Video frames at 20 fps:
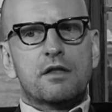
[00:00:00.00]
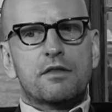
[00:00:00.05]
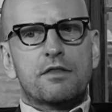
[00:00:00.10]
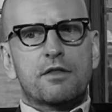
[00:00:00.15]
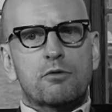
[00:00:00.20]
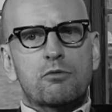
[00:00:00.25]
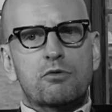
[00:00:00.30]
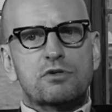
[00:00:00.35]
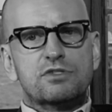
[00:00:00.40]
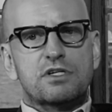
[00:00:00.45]

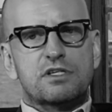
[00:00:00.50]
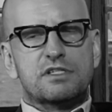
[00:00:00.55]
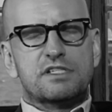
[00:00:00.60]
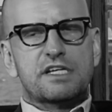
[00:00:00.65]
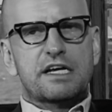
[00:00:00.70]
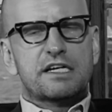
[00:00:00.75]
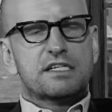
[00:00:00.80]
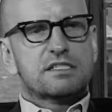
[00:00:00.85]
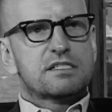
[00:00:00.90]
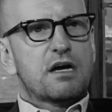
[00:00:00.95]
There was a
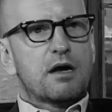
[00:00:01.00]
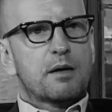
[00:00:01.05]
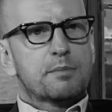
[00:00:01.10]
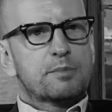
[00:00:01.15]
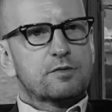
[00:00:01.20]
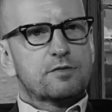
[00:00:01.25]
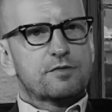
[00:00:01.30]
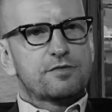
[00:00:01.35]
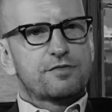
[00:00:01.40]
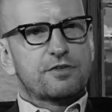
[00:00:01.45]
Dennis
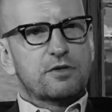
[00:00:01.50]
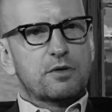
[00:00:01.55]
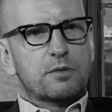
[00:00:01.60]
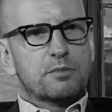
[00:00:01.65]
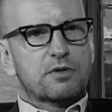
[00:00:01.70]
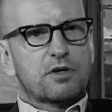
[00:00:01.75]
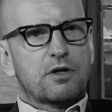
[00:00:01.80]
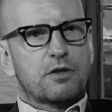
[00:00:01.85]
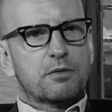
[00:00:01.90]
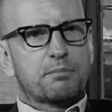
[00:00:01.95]
Hopper
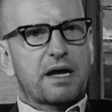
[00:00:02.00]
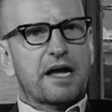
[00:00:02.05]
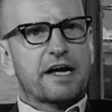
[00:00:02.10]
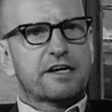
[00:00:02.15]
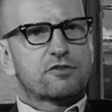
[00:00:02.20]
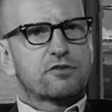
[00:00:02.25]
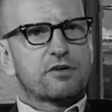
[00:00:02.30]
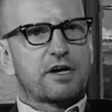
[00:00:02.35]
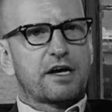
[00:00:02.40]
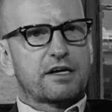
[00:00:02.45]
film called
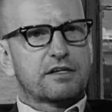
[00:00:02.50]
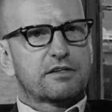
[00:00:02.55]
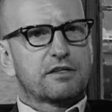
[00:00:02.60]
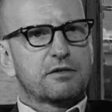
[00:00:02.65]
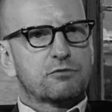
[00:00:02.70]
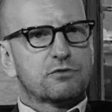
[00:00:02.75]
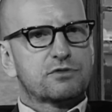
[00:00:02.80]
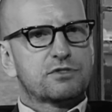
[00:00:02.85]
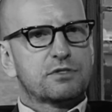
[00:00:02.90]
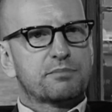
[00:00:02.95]
Backtrack
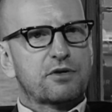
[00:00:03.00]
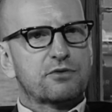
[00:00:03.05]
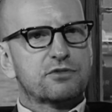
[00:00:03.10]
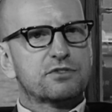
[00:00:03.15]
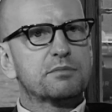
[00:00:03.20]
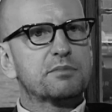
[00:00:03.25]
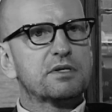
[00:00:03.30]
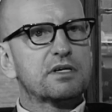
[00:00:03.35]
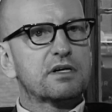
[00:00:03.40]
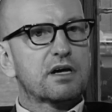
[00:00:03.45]
that was
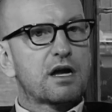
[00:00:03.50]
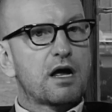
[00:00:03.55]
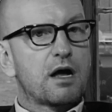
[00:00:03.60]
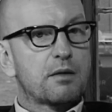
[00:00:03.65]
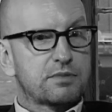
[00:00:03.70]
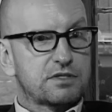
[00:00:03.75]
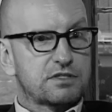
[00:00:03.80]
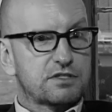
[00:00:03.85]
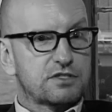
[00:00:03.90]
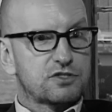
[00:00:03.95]
supposed to be in
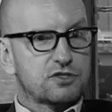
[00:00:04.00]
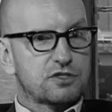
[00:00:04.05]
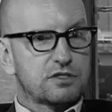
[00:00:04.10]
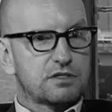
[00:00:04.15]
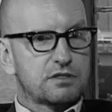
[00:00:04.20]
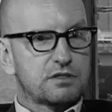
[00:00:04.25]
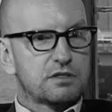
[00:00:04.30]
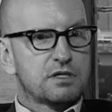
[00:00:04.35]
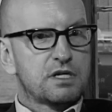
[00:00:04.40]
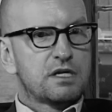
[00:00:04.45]

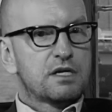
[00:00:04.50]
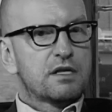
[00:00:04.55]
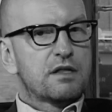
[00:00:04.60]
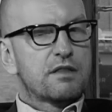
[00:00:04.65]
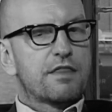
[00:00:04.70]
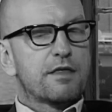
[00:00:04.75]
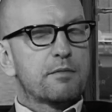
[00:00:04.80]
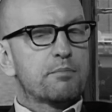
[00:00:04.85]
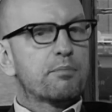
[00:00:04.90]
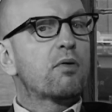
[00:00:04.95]
competition
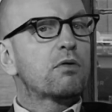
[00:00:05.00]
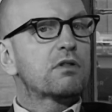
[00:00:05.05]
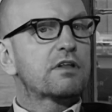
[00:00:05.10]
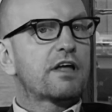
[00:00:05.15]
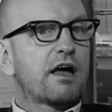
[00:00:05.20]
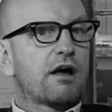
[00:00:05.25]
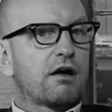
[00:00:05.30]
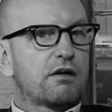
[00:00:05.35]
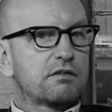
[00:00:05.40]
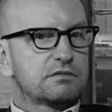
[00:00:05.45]
that pulled
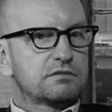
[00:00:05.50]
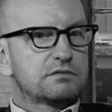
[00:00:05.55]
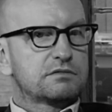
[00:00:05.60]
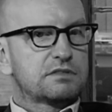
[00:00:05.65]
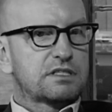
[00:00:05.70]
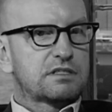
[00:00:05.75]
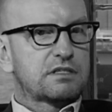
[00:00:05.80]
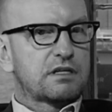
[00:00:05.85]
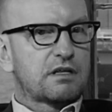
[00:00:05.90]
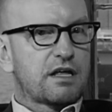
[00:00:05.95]
out
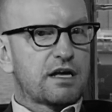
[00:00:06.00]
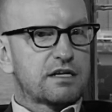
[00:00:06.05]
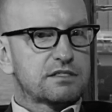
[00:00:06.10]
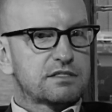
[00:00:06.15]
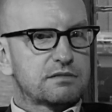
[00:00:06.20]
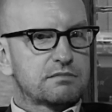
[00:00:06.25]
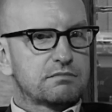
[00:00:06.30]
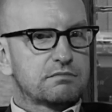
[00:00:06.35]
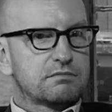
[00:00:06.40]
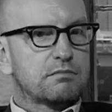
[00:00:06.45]
at the
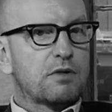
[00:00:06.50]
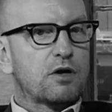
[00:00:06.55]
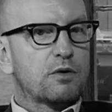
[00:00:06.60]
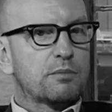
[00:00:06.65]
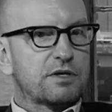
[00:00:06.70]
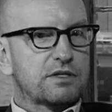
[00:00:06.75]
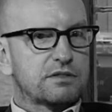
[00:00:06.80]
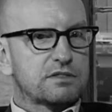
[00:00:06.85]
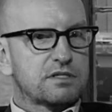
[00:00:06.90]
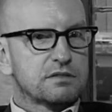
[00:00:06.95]
last
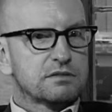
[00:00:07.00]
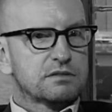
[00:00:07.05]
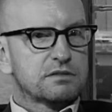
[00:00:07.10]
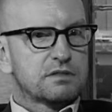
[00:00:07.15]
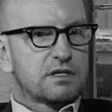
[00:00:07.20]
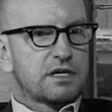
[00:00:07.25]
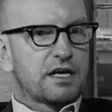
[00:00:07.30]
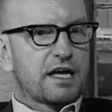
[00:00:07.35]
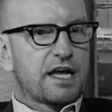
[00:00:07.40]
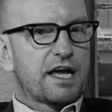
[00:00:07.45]
moment.
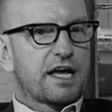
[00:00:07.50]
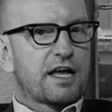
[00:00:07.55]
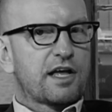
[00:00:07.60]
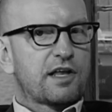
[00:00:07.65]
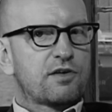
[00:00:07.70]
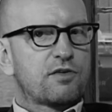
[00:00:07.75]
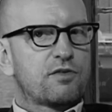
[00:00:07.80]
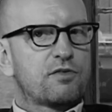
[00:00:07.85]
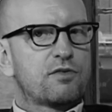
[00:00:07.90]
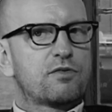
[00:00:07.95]

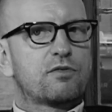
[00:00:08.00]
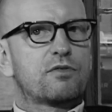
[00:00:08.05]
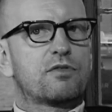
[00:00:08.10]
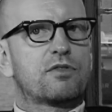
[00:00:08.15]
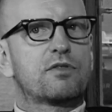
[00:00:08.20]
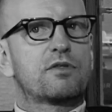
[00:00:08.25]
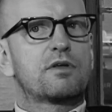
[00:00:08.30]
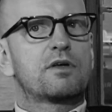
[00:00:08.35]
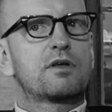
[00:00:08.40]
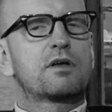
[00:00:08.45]
And
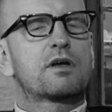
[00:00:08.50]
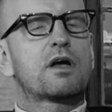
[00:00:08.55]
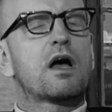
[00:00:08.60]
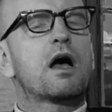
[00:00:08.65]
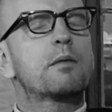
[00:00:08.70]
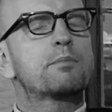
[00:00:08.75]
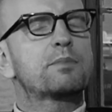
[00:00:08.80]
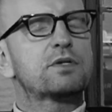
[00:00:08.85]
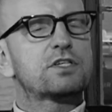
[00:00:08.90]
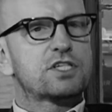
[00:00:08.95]
the
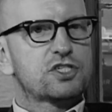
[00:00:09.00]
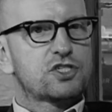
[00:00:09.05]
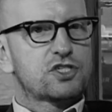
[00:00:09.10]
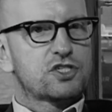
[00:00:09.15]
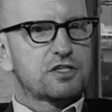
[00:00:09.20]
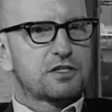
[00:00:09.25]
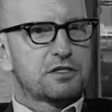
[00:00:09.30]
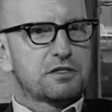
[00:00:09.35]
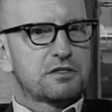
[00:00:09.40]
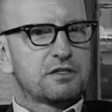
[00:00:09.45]

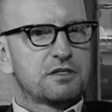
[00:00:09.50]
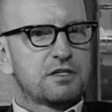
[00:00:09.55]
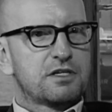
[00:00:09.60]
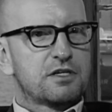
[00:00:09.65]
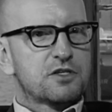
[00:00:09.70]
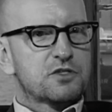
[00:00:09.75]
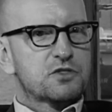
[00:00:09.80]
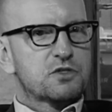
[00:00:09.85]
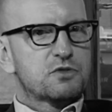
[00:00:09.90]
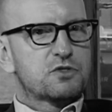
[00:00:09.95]
competition
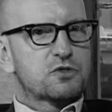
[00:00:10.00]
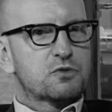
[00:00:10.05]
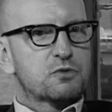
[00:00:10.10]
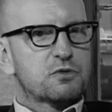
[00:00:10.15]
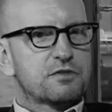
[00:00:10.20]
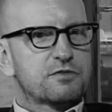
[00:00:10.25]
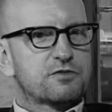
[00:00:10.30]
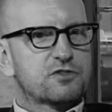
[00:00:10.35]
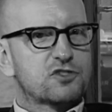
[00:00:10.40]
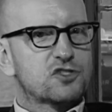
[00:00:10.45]

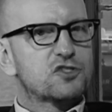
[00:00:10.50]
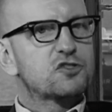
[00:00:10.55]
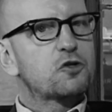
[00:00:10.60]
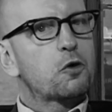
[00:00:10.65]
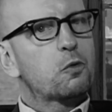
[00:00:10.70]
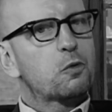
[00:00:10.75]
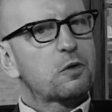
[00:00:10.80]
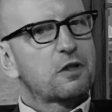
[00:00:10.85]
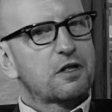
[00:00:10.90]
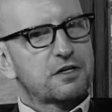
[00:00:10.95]
sort of
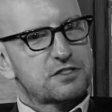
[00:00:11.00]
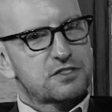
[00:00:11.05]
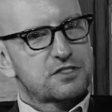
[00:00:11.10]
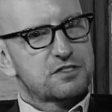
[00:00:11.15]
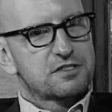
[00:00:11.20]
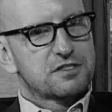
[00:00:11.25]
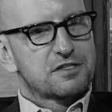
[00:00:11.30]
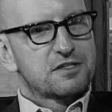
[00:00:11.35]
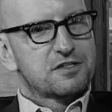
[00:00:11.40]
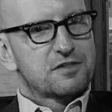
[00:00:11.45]
stole
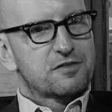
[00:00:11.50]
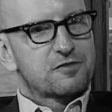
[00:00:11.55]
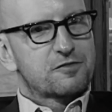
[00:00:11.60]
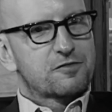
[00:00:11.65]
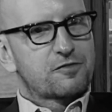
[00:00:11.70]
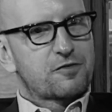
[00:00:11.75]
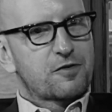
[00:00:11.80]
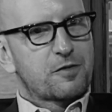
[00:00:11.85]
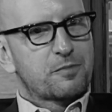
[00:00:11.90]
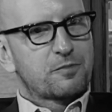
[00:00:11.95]
us
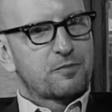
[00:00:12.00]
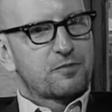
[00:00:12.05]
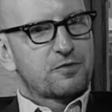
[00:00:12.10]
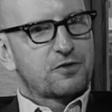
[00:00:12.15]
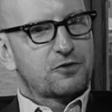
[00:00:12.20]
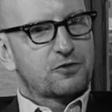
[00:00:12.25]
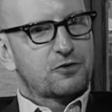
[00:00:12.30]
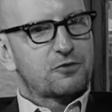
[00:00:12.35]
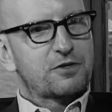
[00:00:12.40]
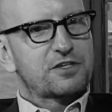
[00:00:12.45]
from
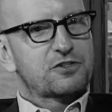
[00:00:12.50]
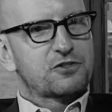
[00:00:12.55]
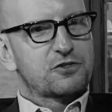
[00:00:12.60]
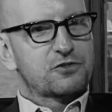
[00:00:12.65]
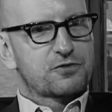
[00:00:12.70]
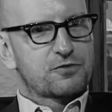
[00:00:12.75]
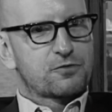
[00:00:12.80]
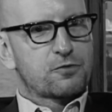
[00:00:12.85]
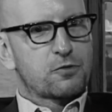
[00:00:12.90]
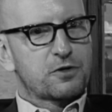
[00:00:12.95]
the
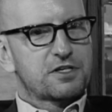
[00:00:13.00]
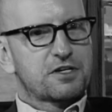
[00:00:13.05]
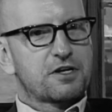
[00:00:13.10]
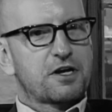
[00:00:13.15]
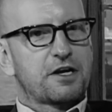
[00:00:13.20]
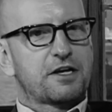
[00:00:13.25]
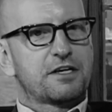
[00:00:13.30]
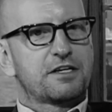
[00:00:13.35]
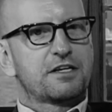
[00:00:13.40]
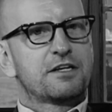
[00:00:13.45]
director's
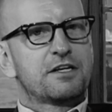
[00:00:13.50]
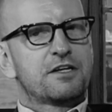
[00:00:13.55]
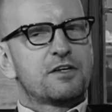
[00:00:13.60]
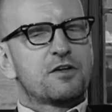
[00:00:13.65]
fortnight.